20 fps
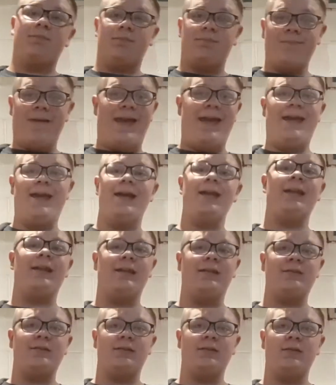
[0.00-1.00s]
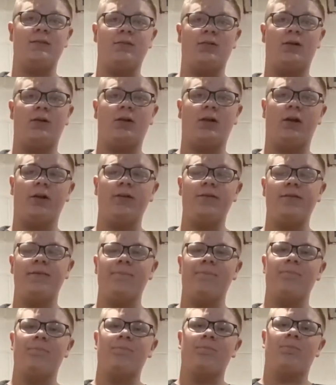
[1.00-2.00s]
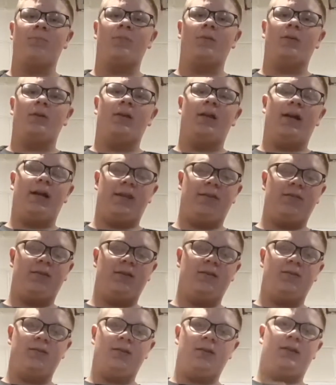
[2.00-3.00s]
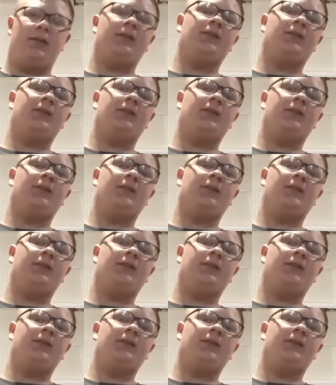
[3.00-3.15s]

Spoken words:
hit it hard, and then hit the